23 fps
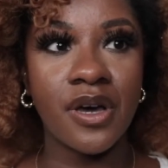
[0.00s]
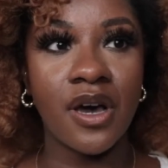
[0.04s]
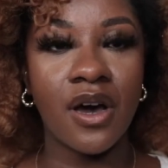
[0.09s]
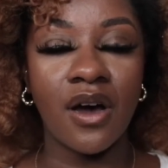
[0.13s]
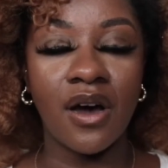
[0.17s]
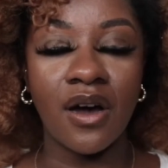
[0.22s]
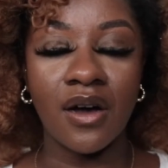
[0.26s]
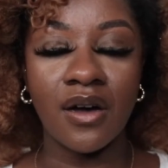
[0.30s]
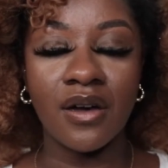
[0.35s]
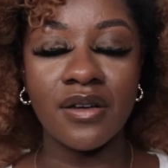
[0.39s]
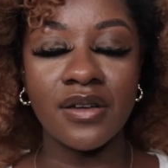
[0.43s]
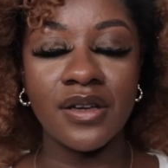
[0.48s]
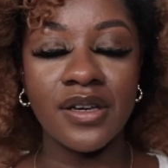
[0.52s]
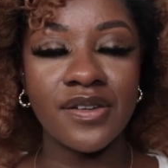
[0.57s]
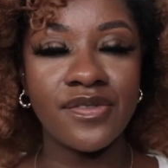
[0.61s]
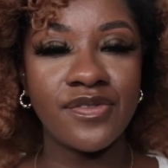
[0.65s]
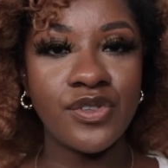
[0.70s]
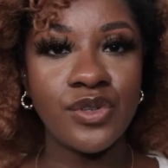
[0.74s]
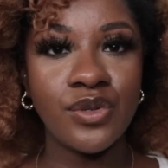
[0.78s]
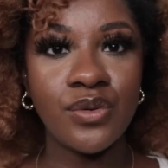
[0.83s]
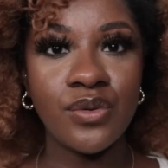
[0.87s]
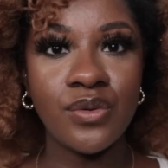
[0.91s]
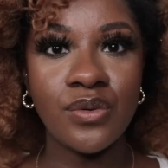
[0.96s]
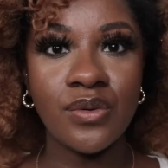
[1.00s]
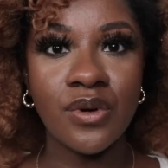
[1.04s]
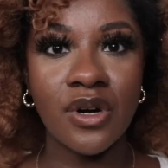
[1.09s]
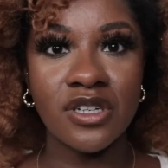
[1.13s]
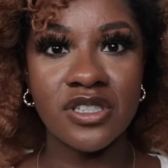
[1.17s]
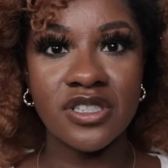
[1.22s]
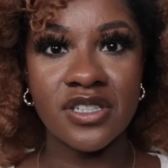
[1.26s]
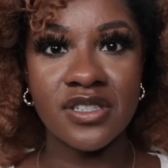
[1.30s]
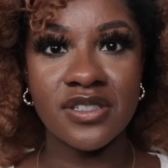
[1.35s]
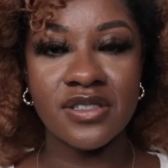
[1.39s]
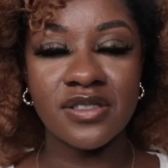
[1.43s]
If you
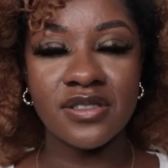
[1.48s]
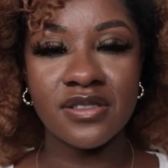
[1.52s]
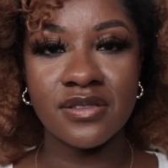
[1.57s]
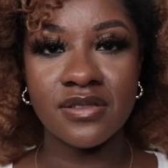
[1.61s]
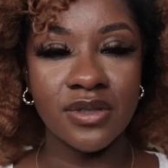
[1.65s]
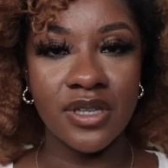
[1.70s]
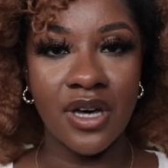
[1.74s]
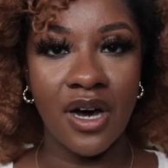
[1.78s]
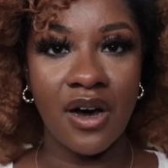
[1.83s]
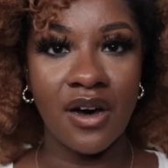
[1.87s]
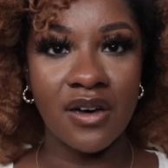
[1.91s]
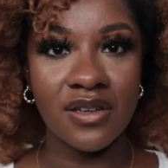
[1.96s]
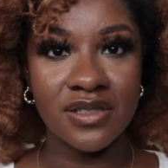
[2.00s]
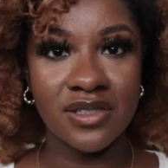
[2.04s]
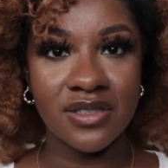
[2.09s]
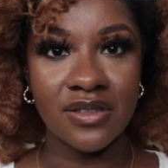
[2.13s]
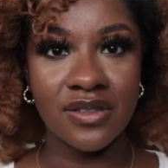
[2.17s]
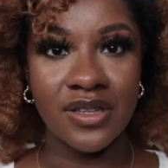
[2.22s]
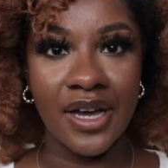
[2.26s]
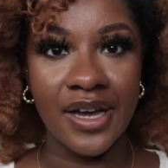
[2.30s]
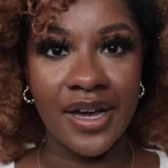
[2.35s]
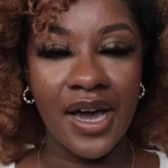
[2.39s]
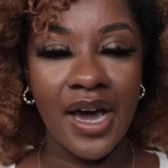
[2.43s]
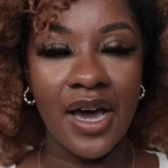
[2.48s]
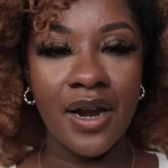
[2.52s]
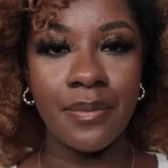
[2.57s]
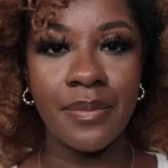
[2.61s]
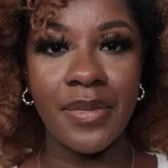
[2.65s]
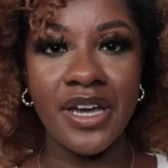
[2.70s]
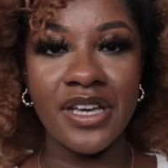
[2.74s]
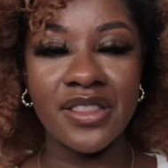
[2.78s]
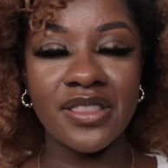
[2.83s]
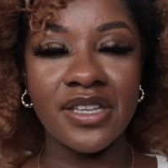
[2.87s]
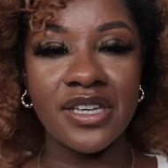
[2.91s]
are just lost on like how to
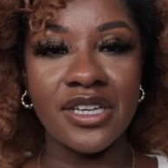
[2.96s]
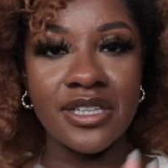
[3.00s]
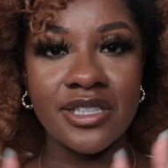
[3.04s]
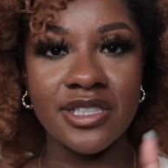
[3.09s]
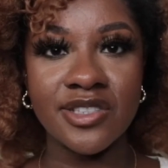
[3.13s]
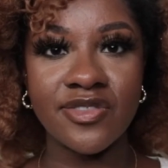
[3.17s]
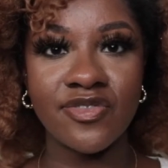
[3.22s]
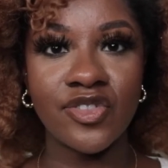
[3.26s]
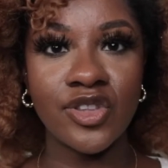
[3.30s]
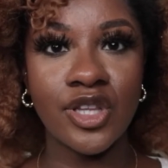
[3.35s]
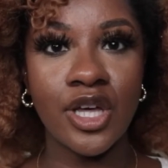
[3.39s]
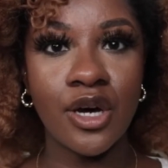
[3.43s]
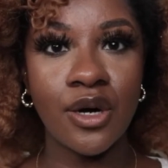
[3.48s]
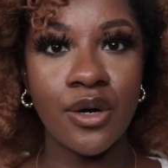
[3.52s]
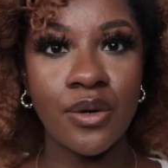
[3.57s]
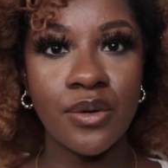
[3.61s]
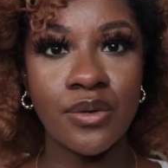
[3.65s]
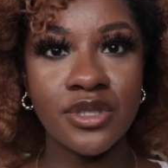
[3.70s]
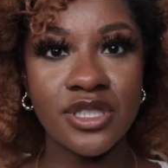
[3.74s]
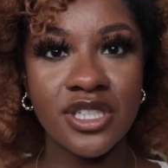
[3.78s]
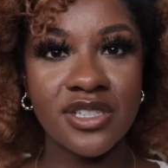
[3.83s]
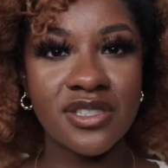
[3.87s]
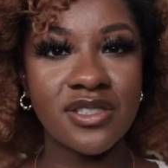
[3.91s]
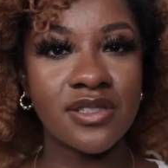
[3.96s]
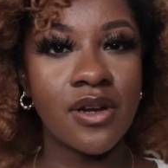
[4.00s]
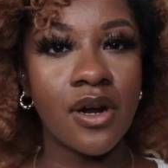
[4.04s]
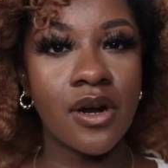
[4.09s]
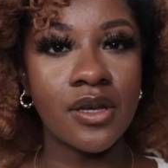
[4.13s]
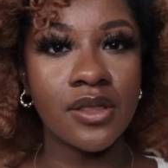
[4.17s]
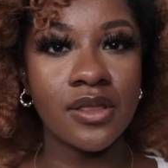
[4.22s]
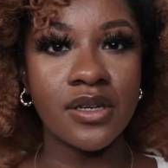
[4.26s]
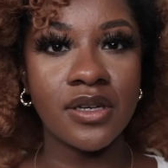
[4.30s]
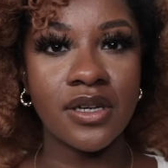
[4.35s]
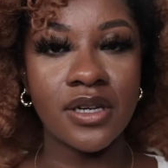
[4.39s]
make things flow, just
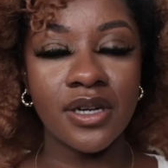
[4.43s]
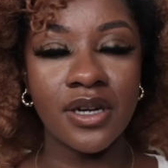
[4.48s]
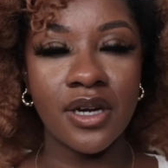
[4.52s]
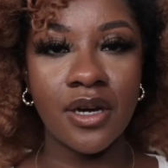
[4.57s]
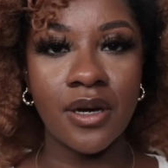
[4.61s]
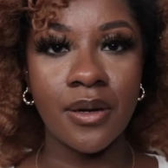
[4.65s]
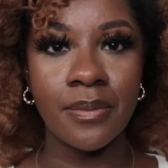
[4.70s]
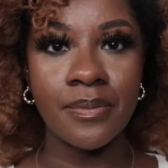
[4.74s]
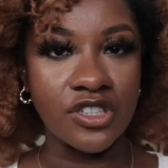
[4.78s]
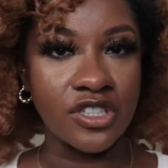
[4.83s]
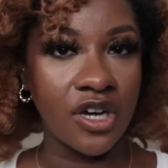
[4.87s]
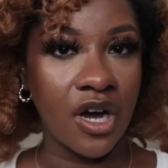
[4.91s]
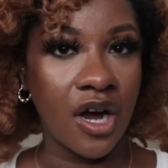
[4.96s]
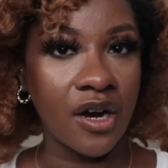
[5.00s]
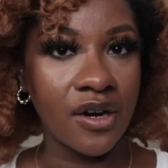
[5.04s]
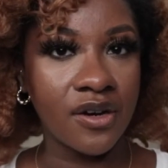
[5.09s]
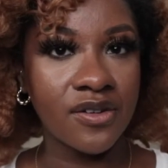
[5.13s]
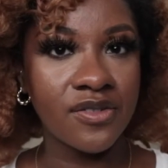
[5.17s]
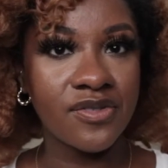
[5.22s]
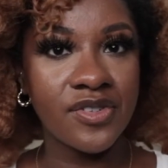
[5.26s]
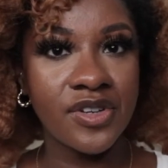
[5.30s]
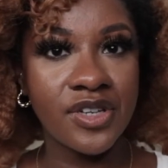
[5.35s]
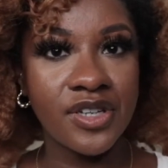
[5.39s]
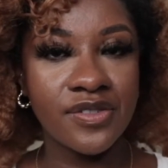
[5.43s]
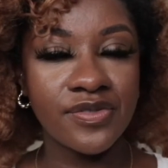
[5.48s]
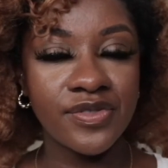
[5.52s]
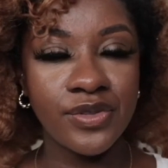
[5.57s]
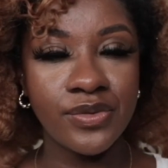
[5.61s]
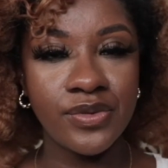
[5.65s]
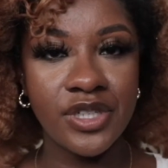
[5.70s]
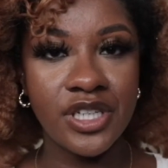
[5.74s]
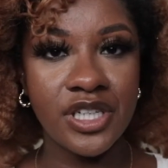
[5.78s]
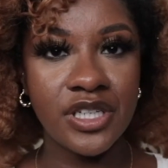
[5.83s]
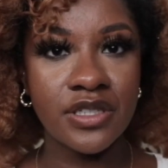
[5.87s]
start looking up photography if
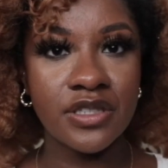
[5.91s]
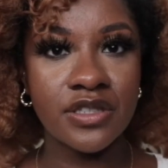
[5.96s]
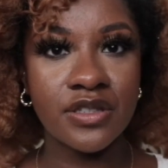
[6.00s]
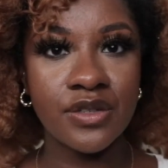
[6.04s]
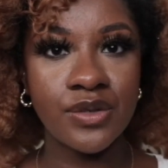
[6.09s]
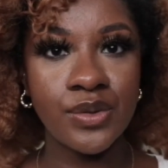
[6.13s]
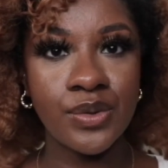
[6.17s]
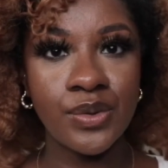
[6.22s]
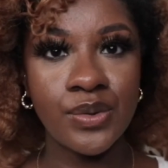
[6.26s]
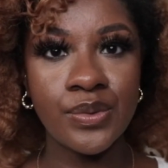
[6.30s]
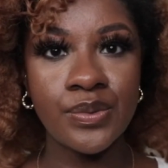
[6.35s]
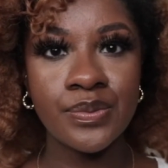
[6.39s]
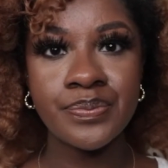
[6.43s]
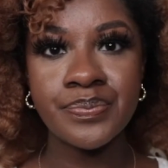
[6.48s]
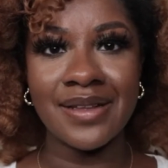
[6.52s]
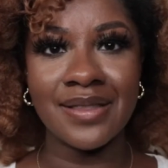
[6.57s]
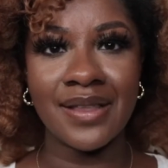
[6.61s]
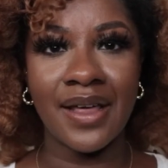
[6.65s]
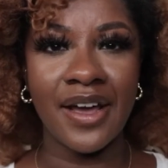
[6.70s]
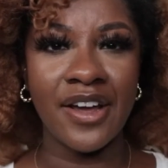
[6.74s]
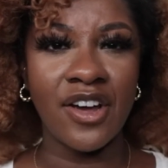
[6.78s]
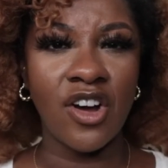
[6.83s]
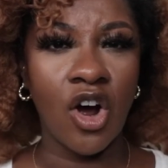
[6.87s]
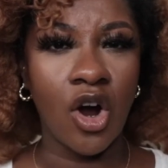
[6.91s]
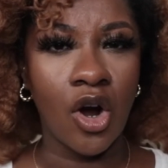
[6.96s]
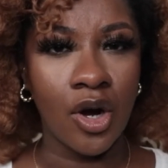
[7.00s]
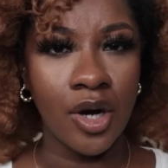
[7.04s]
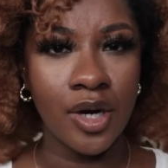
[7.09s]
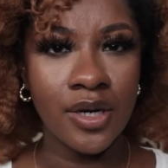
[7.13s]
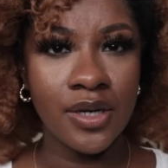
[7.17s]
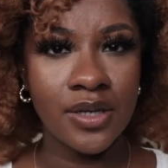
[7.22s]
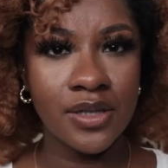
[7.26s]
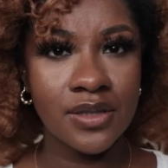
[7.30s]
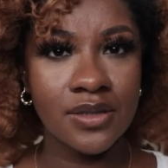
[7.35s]
you need to, and like
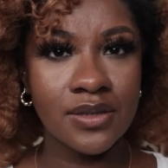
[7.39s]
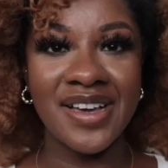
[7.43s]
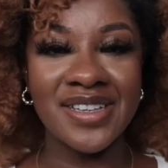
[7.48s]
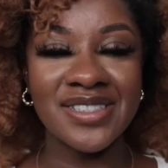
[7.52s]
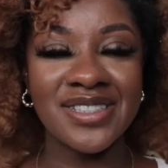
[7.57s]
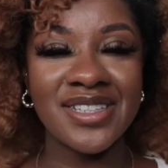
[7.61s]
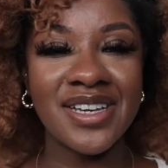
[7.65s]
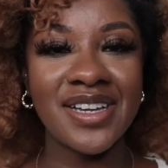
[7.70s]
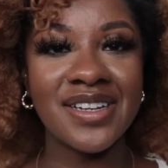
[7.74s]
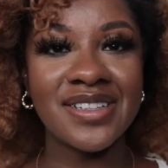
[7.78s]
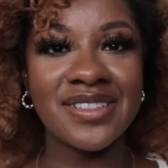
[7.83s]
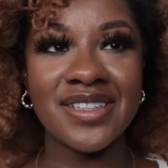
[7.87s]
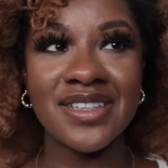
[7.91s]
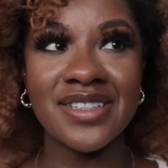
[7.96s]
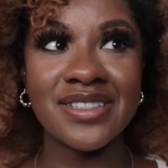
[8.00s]
art, aesthetics.